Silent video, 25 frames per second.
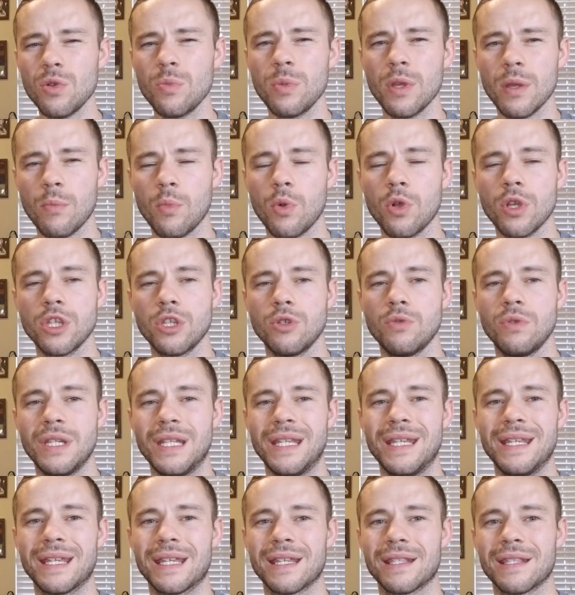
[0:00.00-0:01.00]
bit more
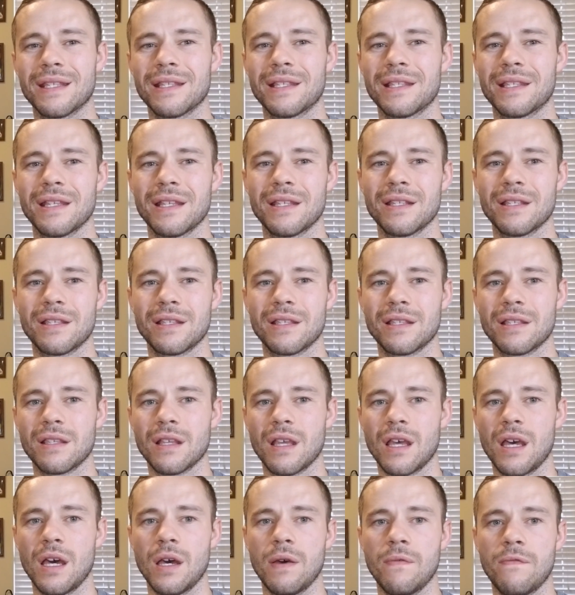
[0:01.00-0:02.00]
unique in the sense
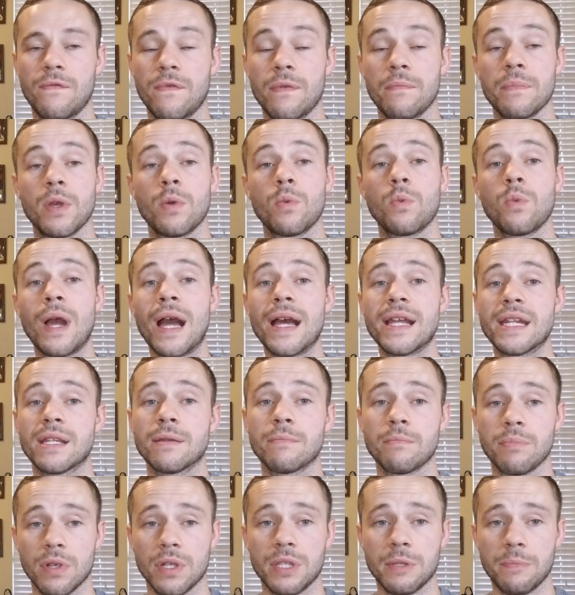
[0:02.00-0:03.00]
of from the
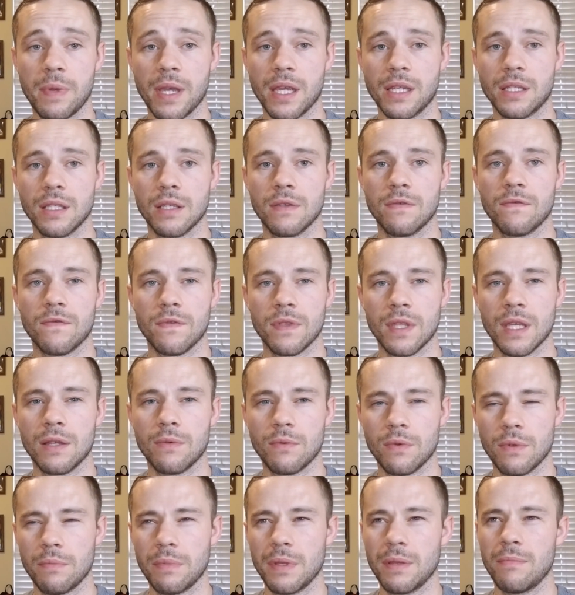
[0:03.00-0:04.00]
writing perspective, and that
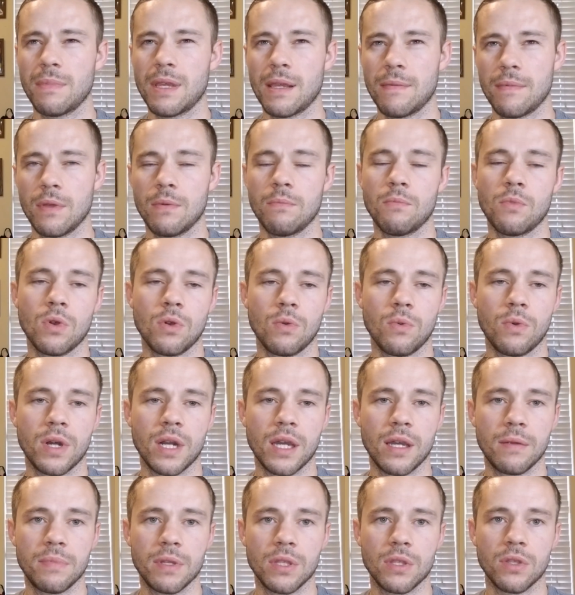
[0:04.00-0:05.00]
would be maybe more what
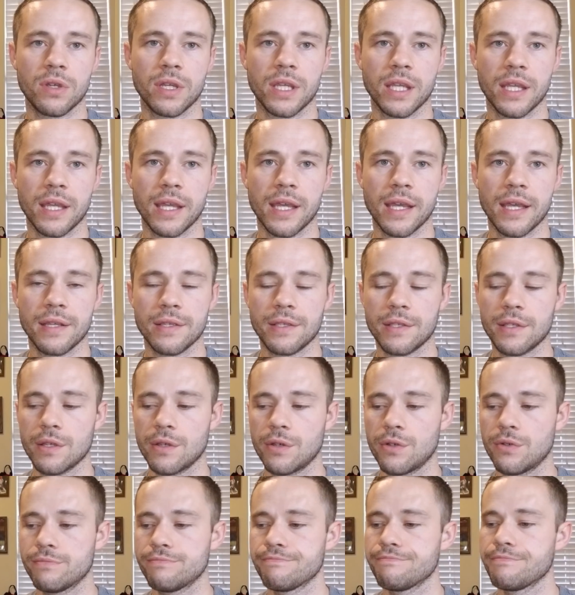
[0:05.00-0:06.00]
I'd be looking at.
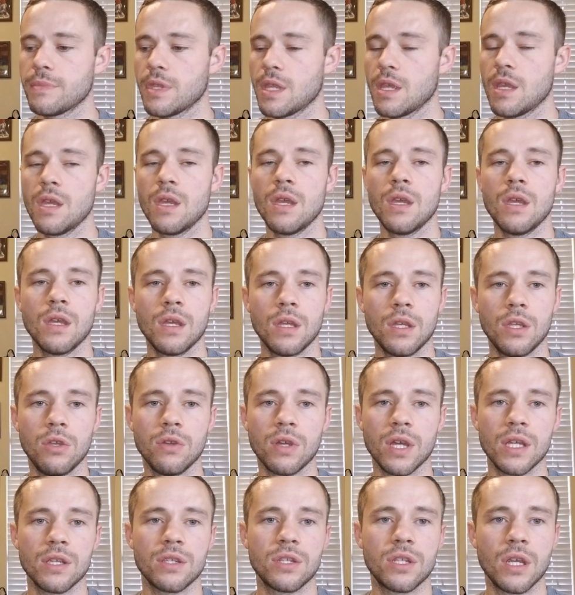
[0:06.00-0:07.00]
So
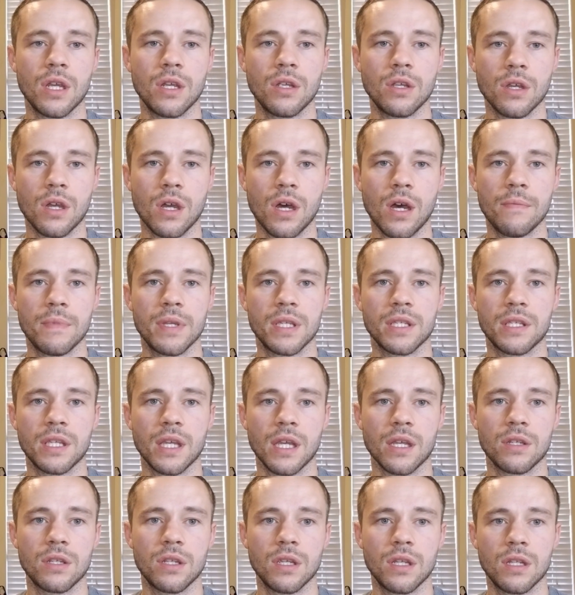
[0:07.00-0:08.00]
you guys share in your comment
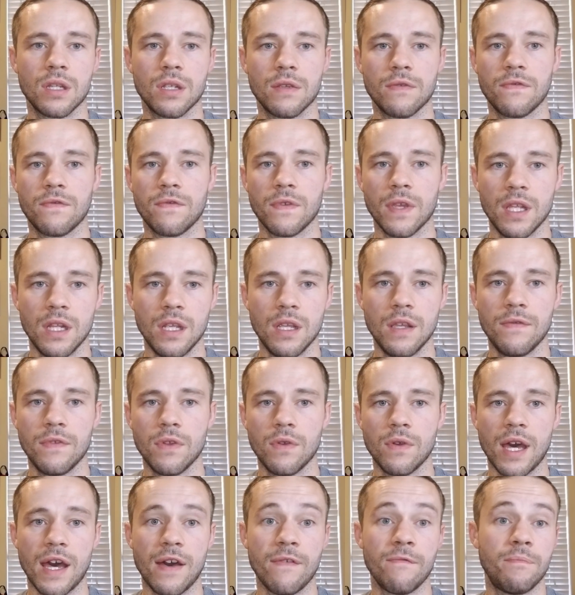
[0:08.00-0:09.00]
section if any of
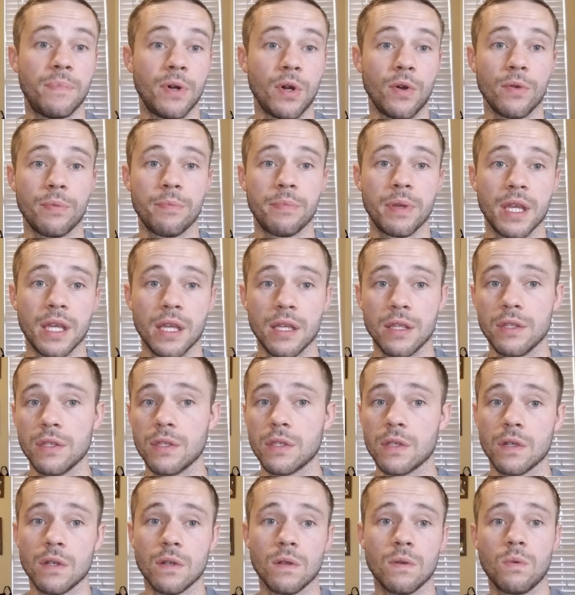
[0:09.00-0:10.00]
you have both
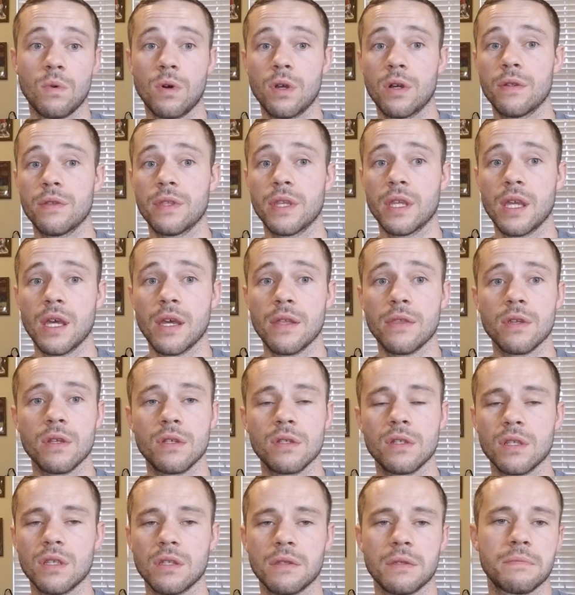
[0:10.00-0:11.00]
pins or one or the
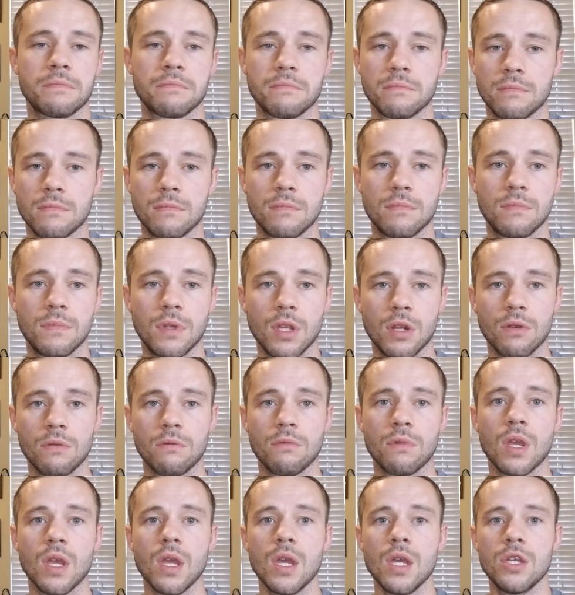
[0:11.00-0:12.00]
other. Just, you
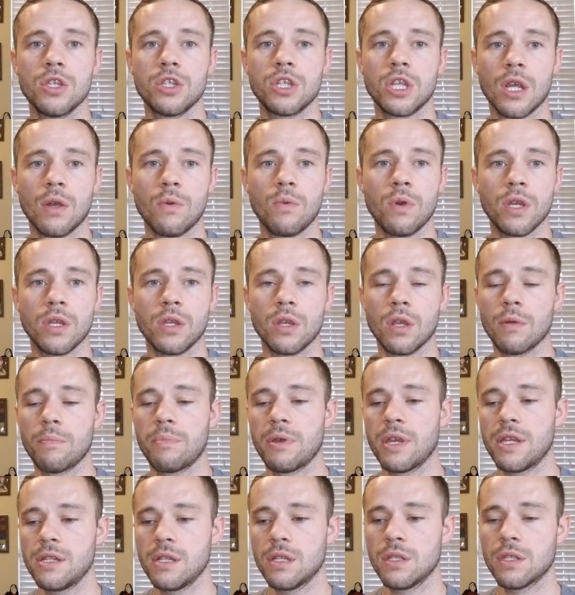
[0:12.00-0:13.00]
know, share what your
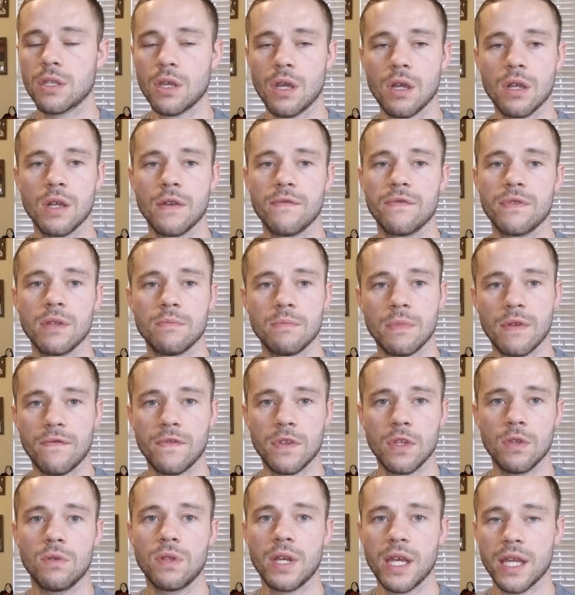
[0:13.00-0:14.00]
opinions are of them
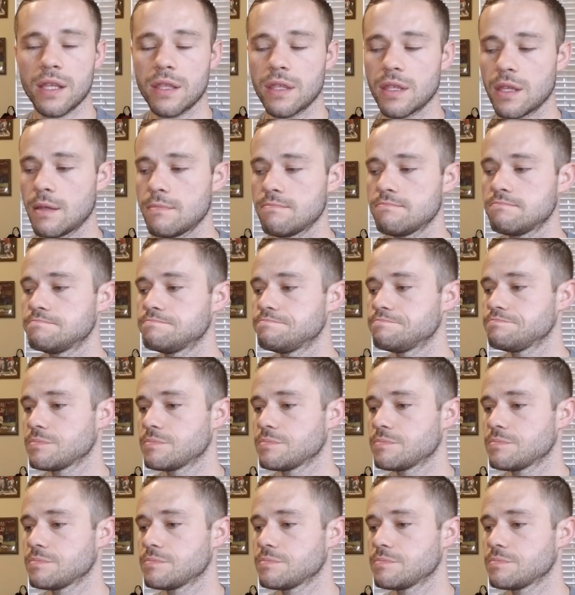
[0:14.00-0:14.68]
if you like them.